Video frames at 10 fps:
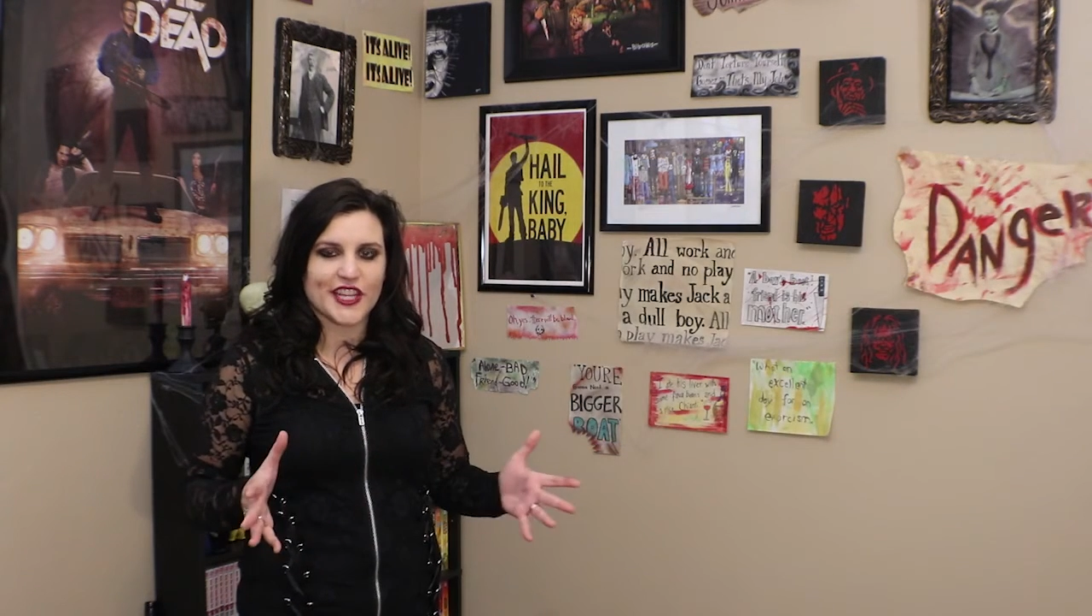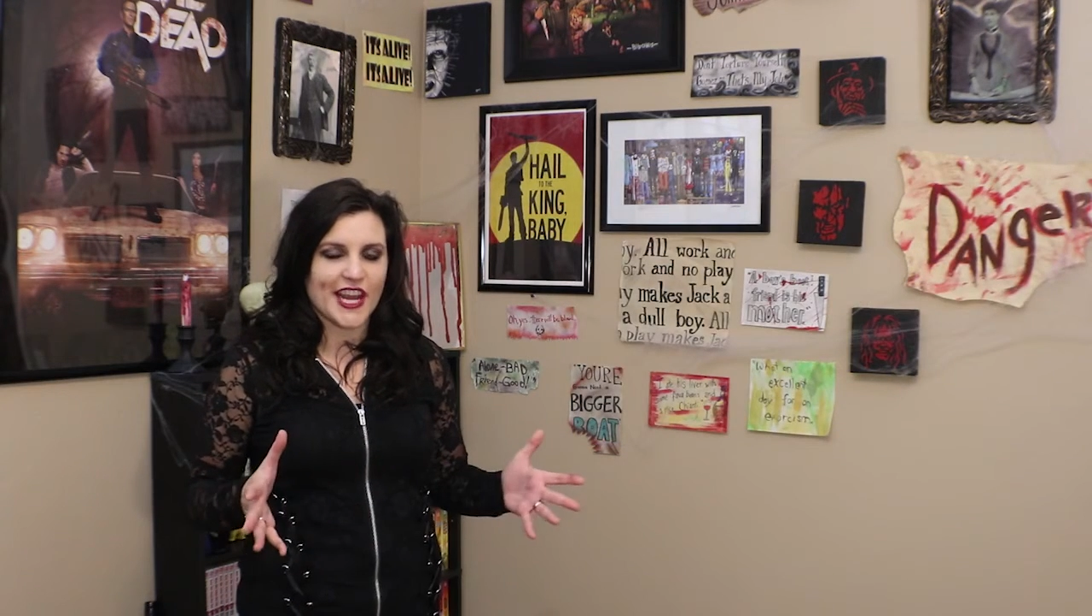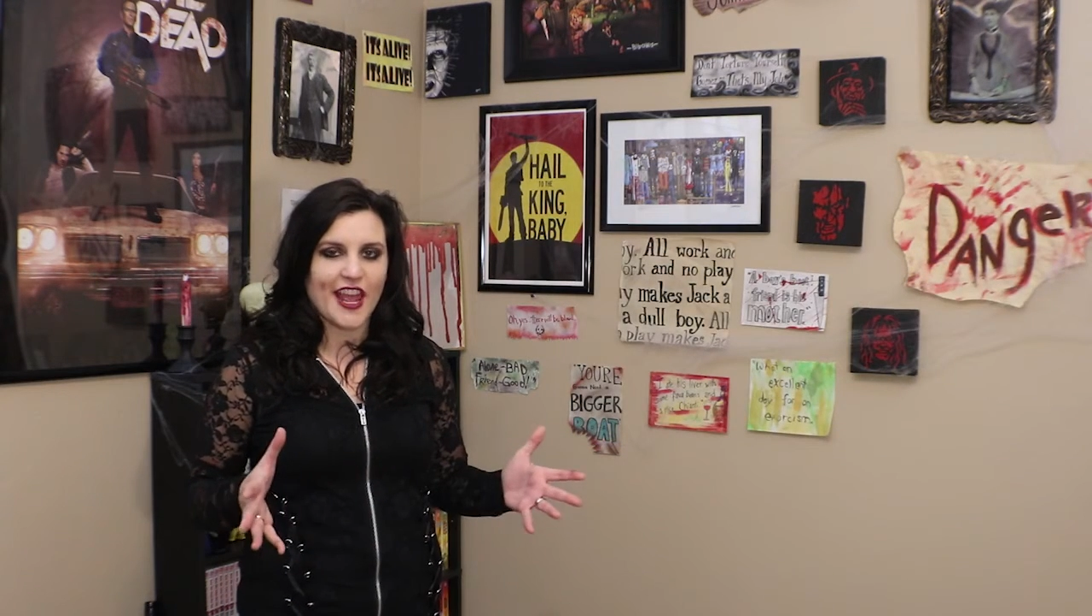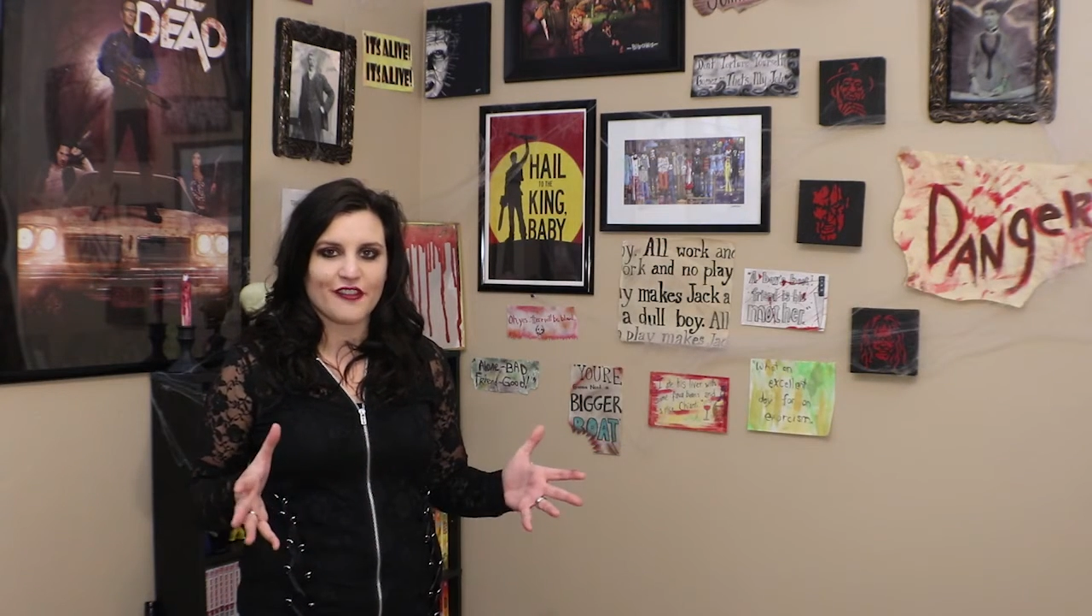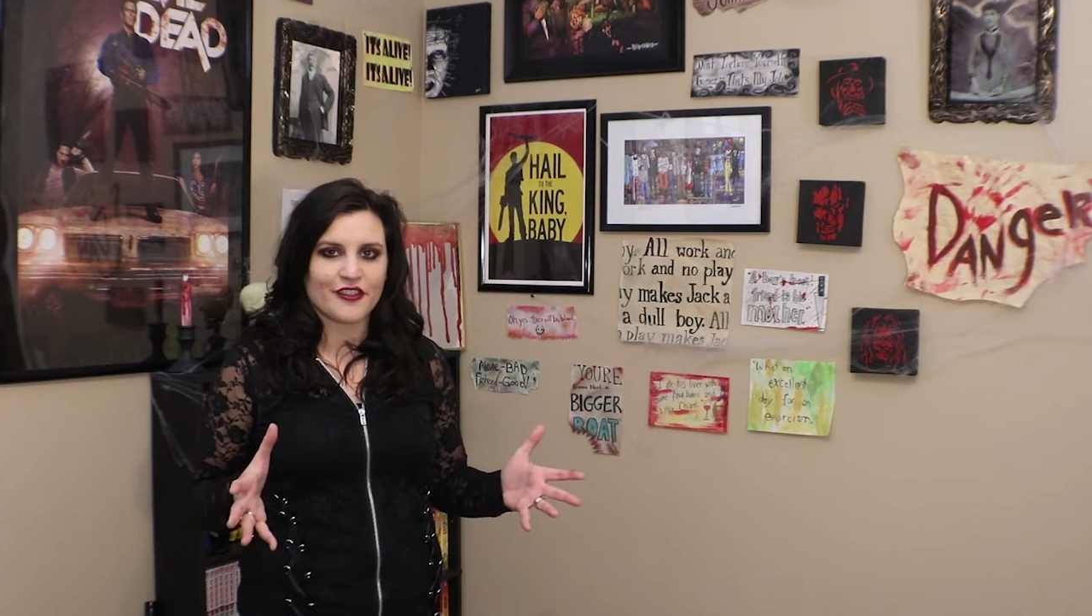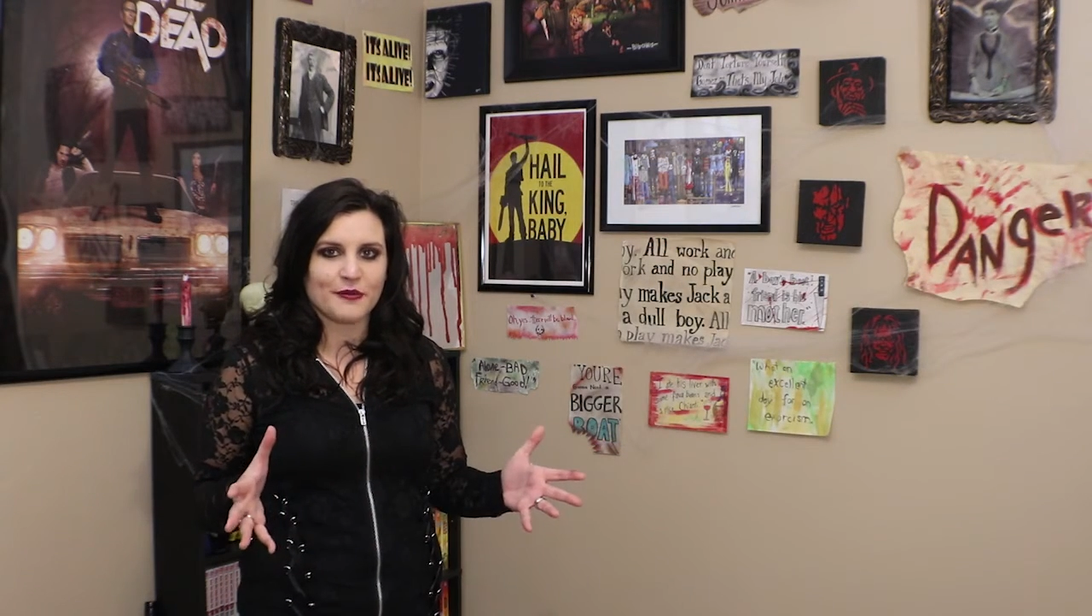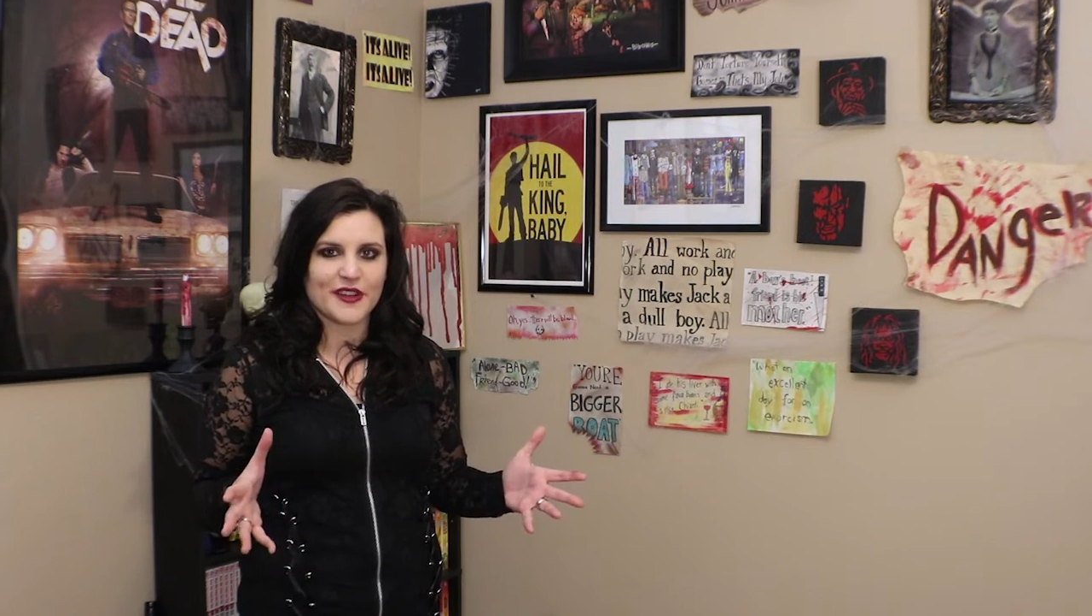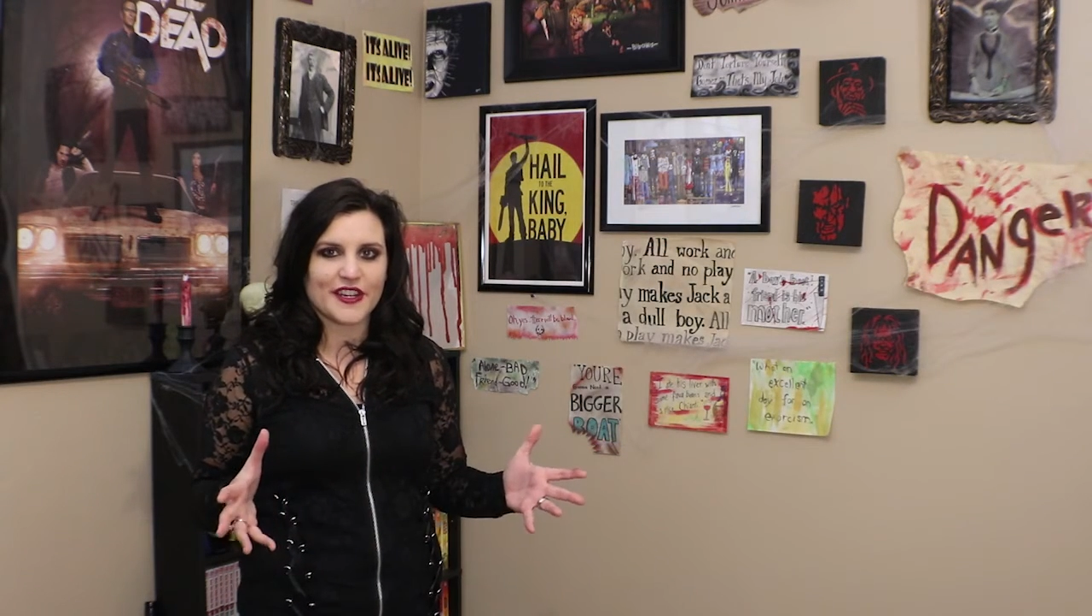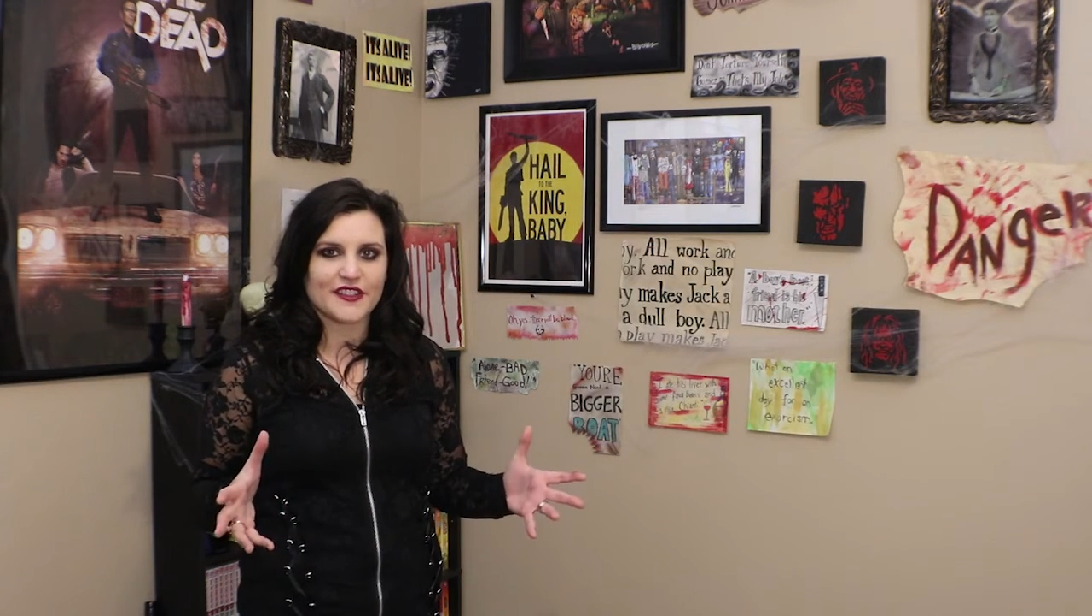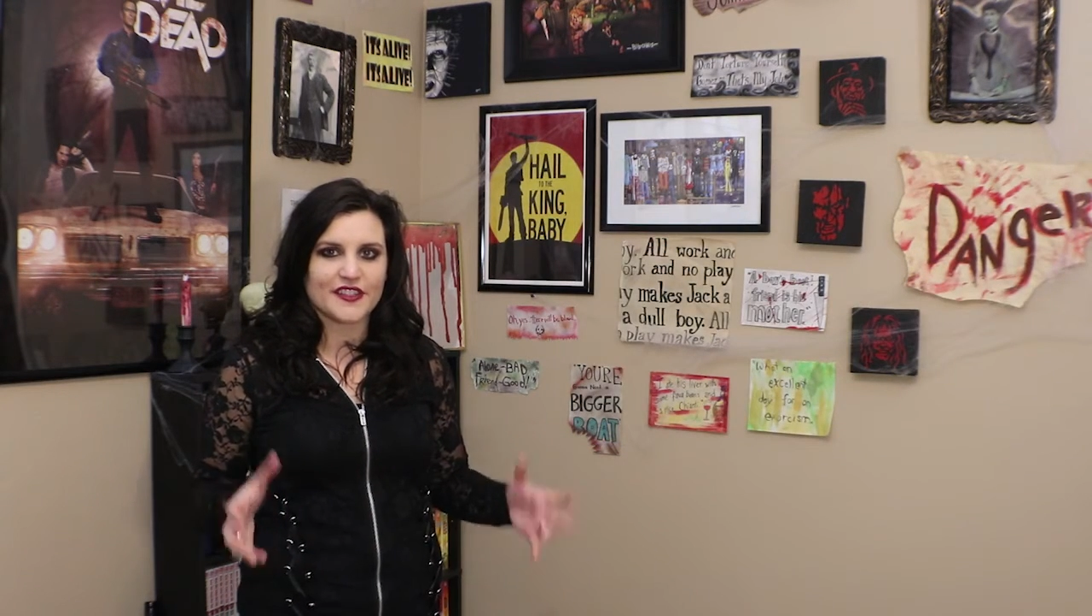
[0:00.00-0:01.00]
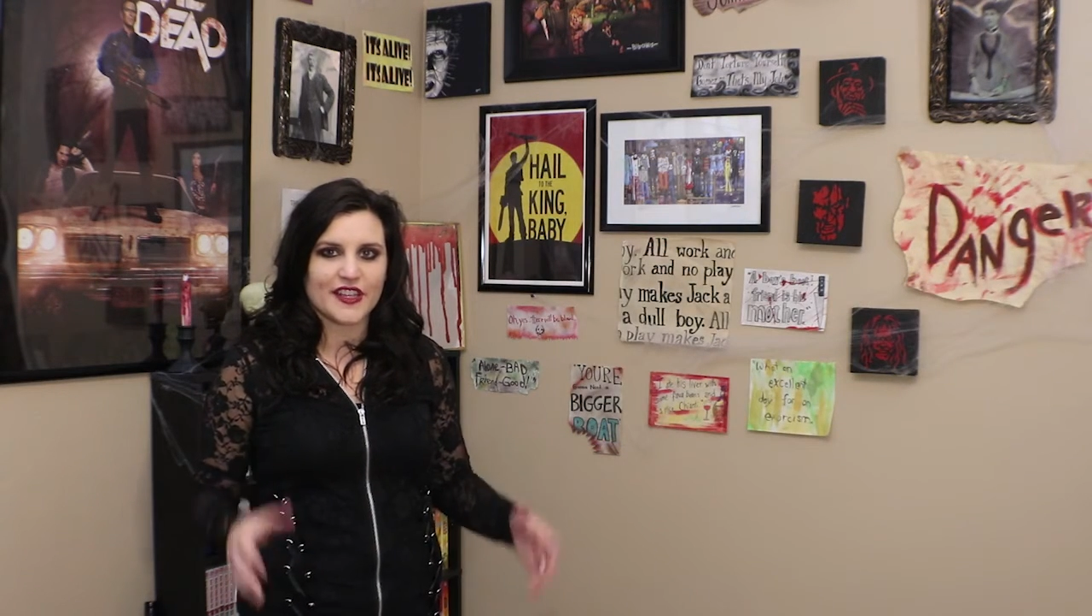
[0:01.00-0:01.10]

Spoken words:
at everybody and